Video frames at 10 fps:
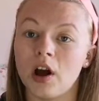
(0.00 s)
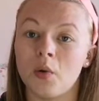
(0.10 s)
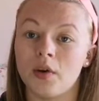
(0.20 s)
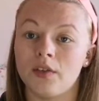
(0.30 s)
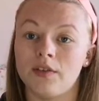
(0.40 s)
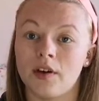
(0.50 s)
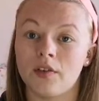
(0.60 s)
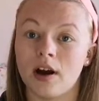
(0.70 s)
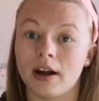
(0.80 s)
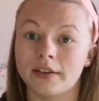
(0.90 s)
below if you've
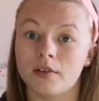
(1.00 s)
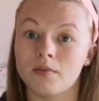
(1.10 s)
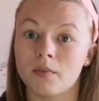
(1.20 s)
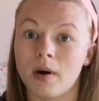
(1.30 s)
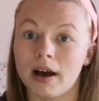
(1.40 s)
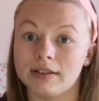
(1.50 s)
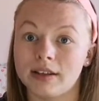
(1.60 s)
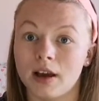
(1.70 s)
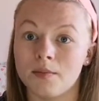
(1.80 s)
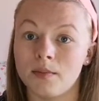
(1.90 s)
ever had
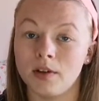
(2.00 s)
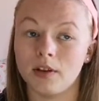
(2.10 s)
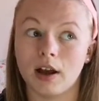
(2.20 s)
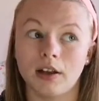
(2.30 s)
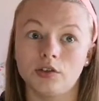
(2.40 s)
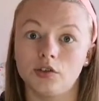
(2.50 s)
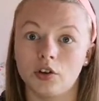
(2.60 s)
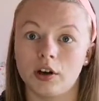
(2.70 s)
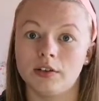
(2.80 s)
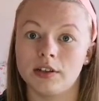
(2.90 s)
pasta and milk and
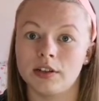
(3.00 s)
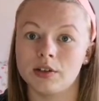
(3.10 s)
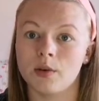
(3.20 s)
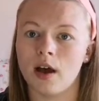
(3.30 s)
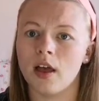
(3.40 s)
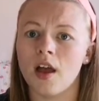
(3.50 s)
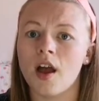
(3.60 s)
sugar is in it as well.